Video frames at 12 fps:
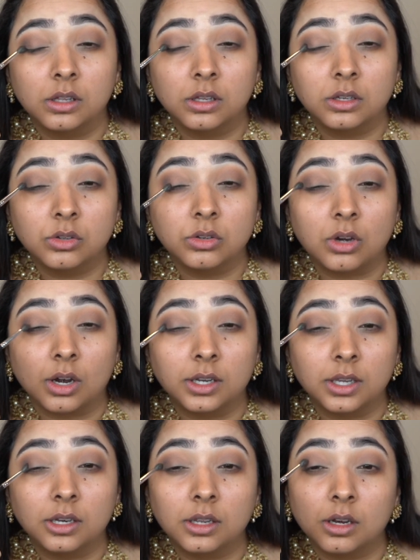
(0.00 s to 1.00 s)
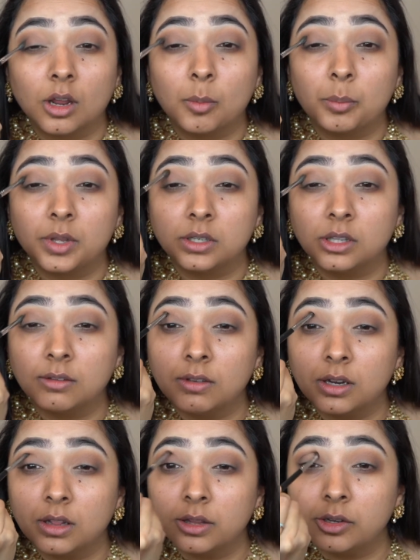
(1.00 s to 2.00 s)
to darken it up and give
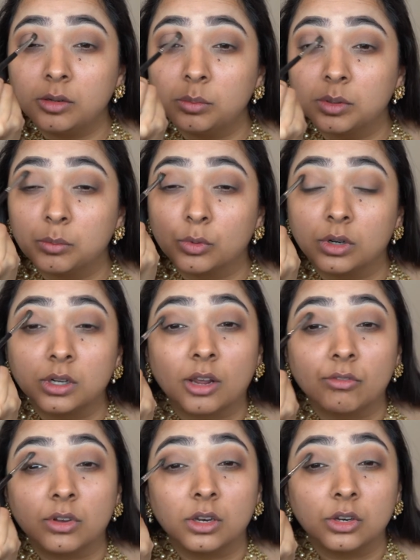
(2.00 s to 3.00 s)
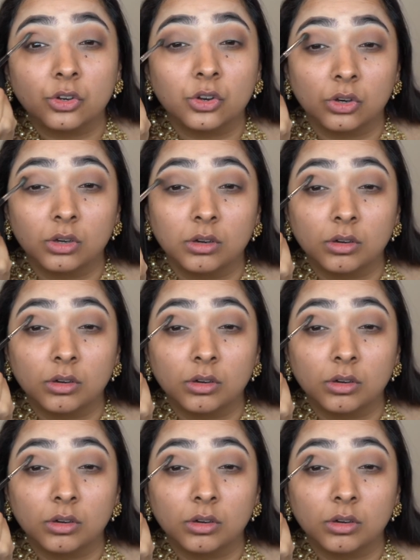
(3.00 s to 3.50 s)
it a little bit more definition.